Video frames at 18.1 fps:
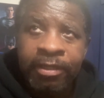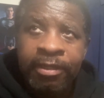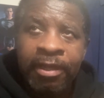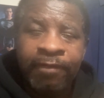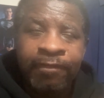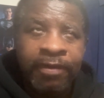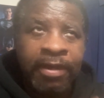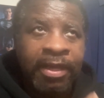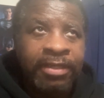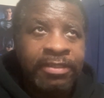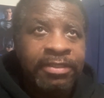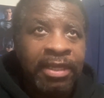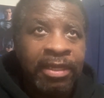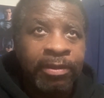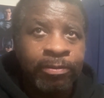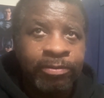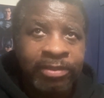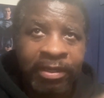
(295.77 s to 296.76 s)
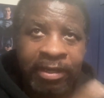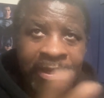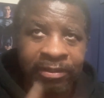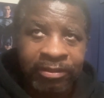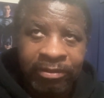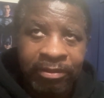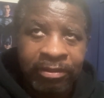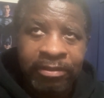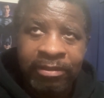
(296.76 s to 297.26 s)
I forgot his name, he was in that
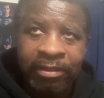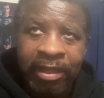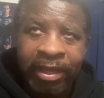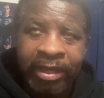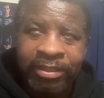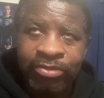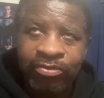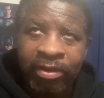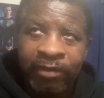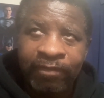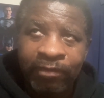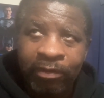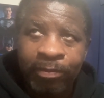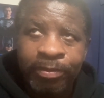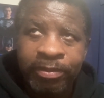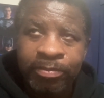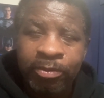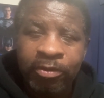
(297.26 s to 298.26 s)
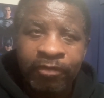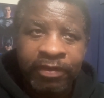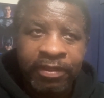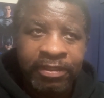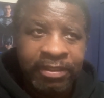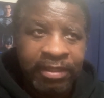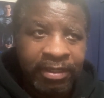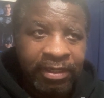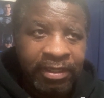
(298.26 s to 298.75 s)
last Transformers
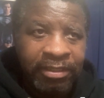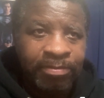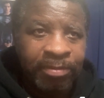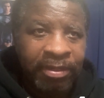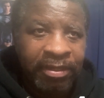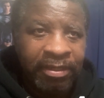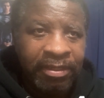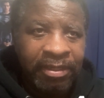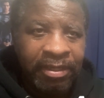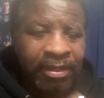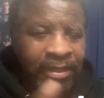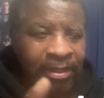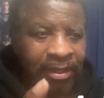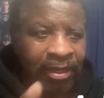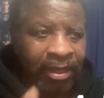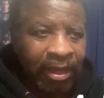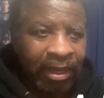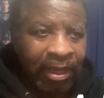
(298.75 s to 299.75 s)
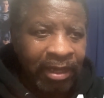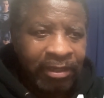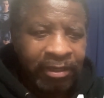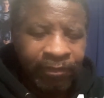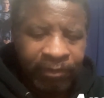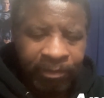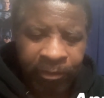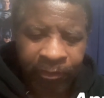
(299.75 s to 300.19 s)
movies, and he's been in a lot of different